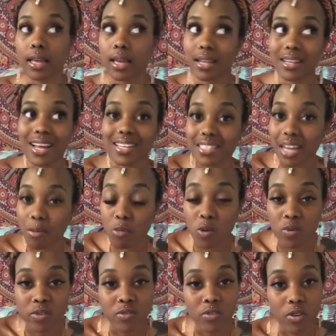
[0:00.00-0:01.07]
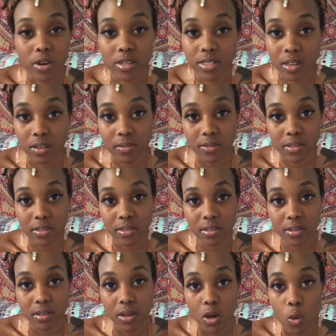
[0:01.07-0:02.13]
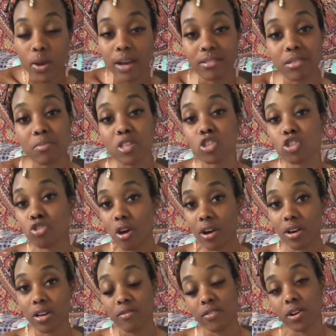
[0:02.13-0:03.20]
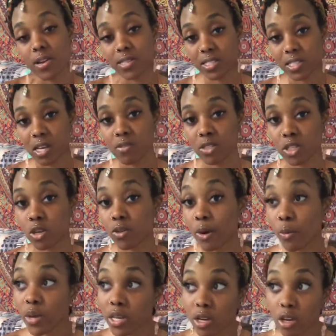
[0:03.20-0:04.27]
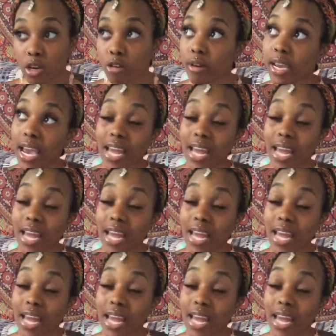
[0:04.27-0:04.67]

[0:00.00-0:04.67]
And that's not moving for ourselves. We have to be strong enough in ourselves to know that we can create